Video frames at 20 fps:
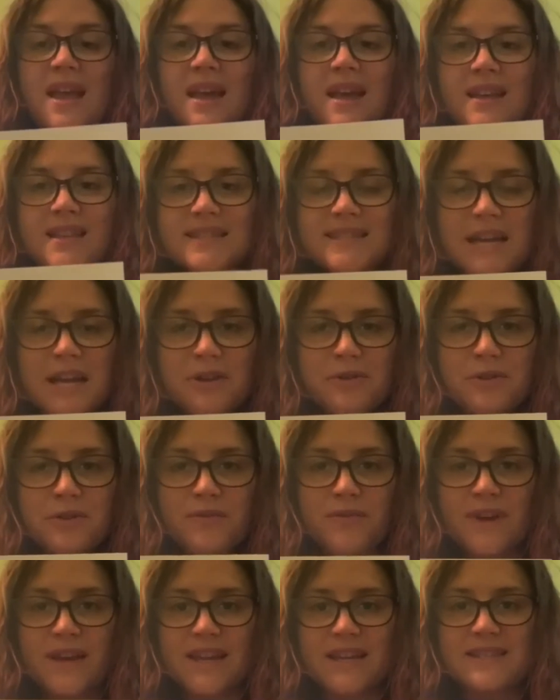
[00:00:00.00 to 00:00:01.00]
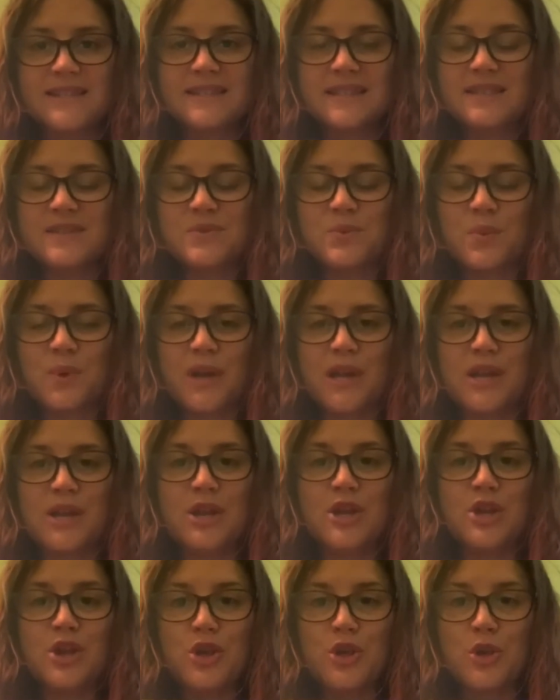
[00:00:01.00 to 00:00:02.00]
Sacrifice is when
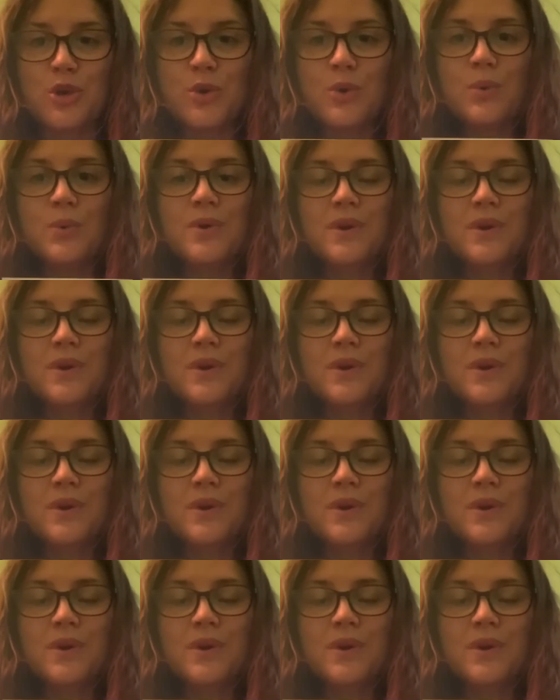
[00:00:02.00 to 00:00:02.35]
you